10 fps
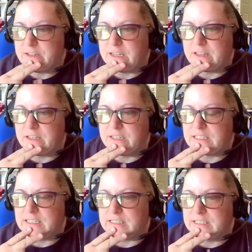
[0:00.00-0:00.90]
like the
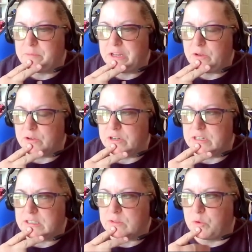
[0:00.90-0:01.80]
cysts in my
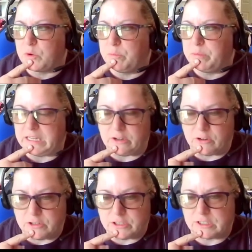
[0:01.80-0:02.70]
uterus were
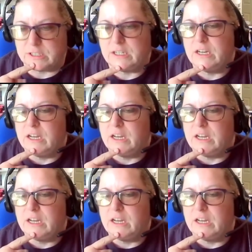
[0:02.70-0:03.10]
bleeders.